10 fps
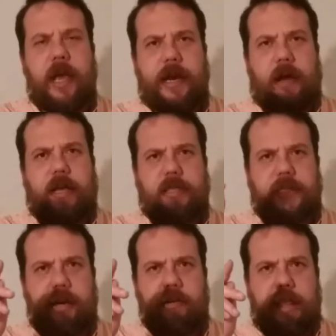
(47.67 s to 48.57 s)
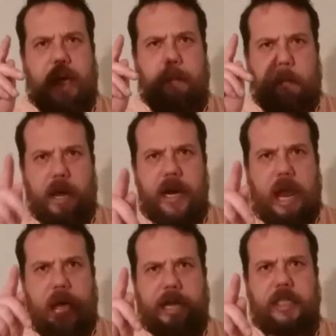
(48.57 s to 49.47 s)
Now, consider that Bud
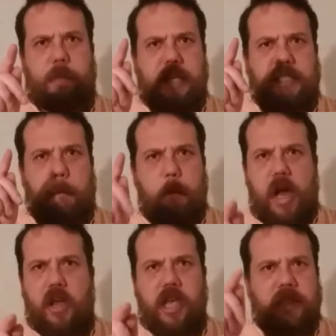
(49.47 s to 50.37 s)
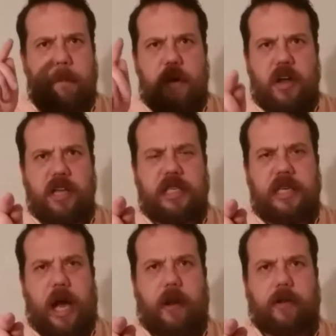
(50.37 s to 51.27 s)
Light spends millions and millions of
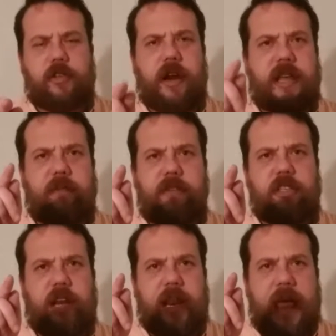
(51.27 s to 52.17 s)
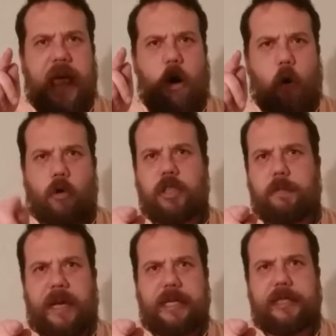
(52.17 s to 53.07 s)
dollars trying to convince you that that horse
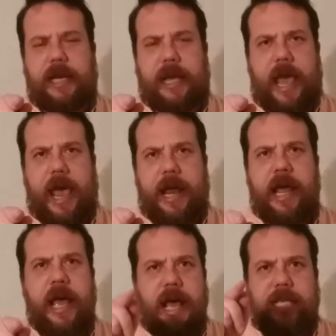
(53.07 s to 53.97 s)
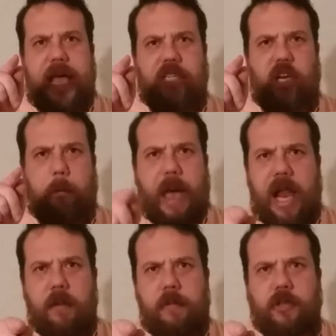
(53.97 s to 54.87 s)
piss in a can is actually
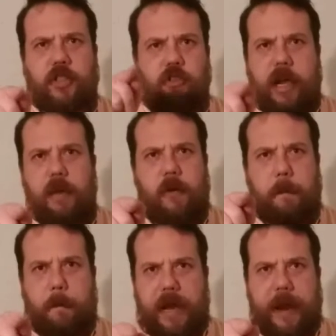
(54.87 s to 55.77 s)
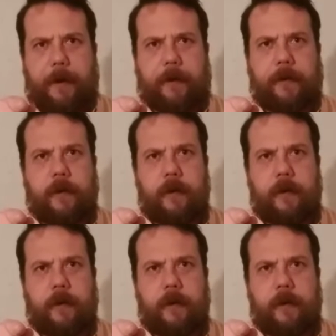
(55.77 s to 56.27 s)
palatable, drinkable beer.